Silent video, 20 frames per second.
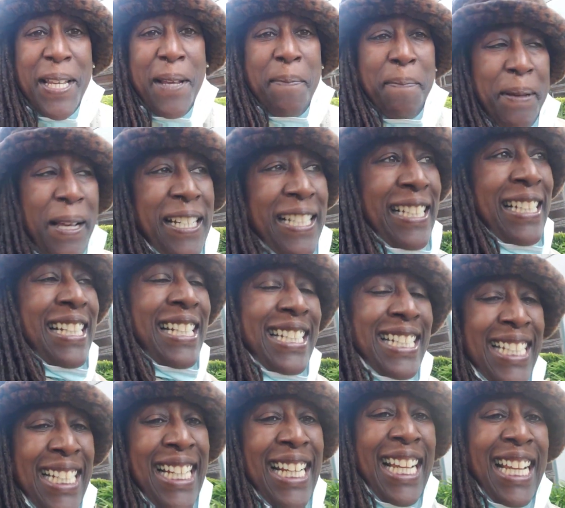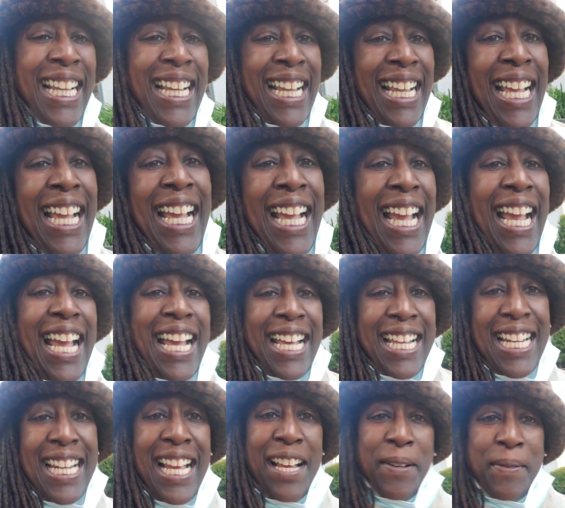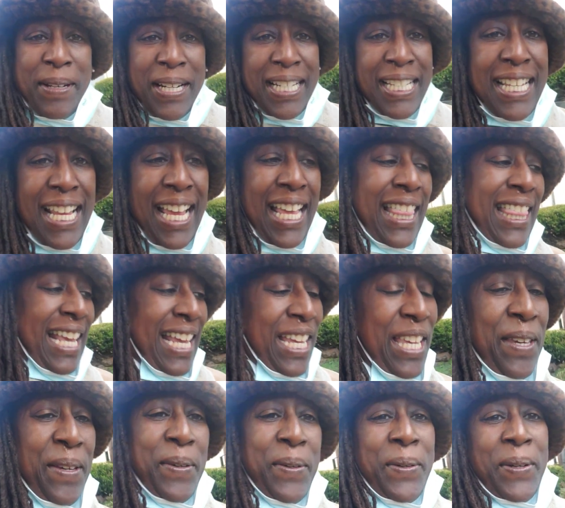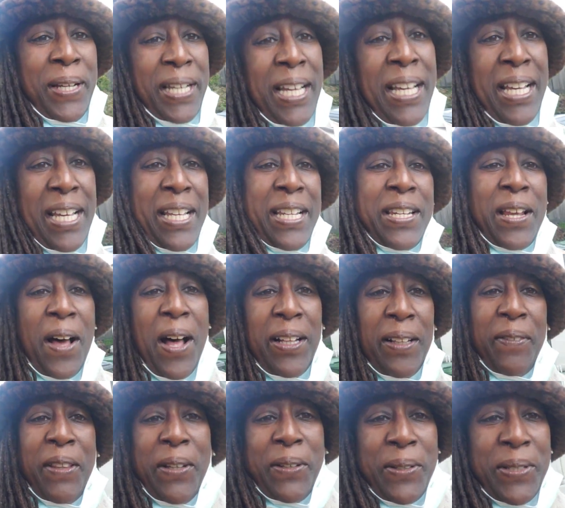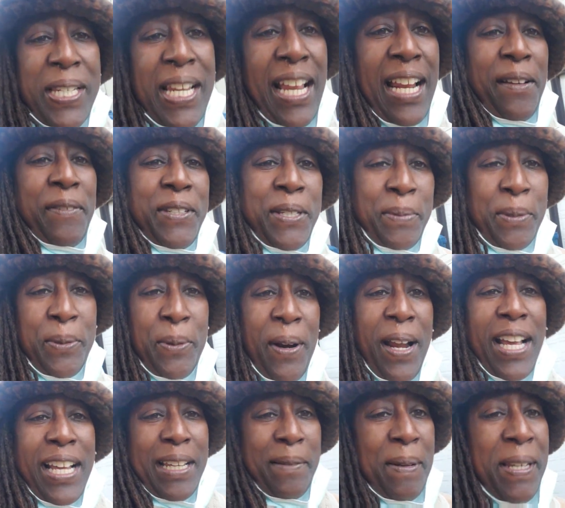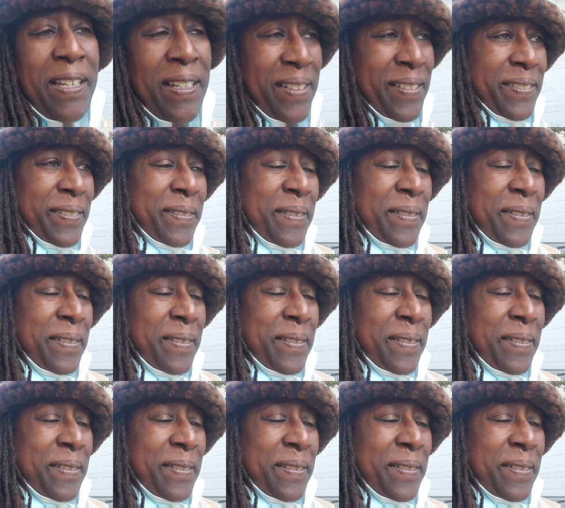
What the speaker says: up button. And I want to say thank you to all of those that have subscribed